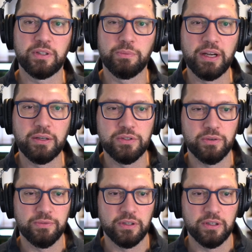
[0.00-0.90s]
wrinkles
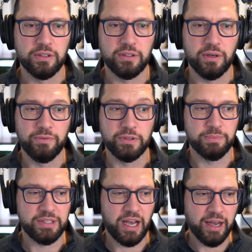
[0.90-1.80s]
over
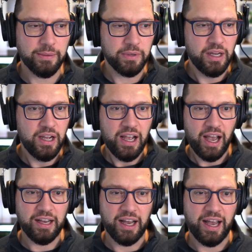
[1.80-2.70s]
some time.
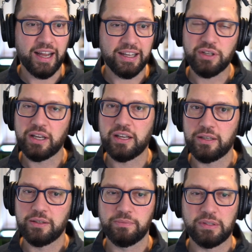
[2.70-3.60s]
And actually,
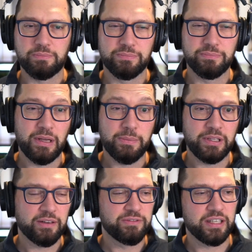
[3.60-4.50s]
that
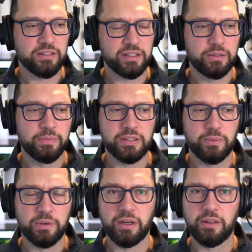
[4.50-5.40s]
maybe dovetails a little bit to
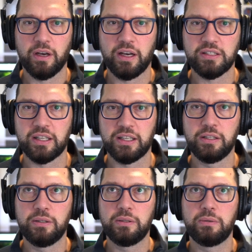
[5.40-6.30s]
one of my thoughts. Like
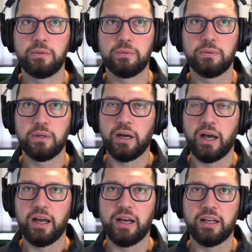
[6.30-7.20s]
you
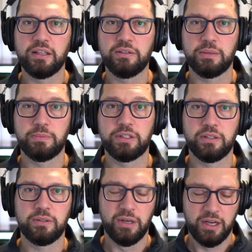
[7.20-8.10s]
seem to
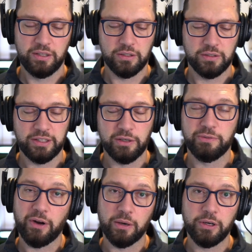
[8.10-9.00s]
do, like, you're
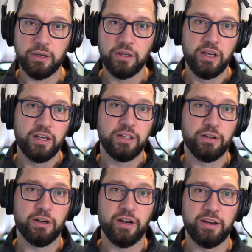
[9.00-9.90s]
a farmer,
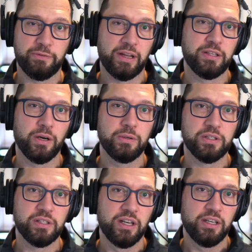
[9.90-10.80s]
you're an event
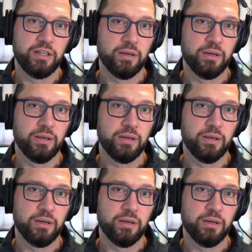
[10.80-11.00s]
host, you're a